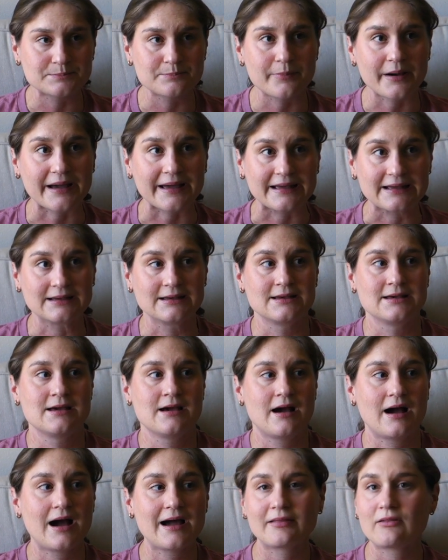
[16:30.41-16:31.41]
but
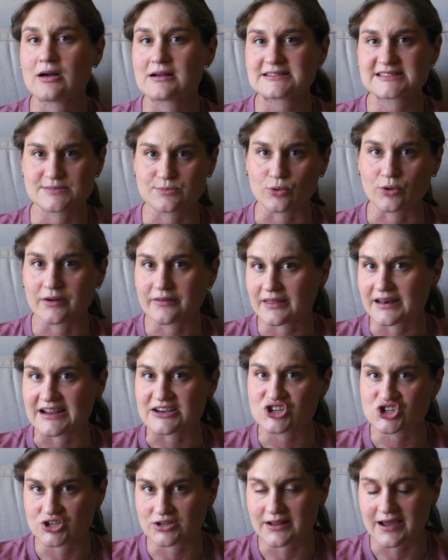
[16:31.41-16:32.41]
I lost more than I
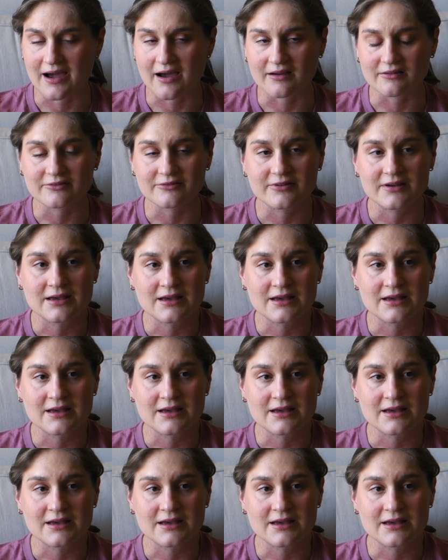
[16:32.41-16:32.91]
should have.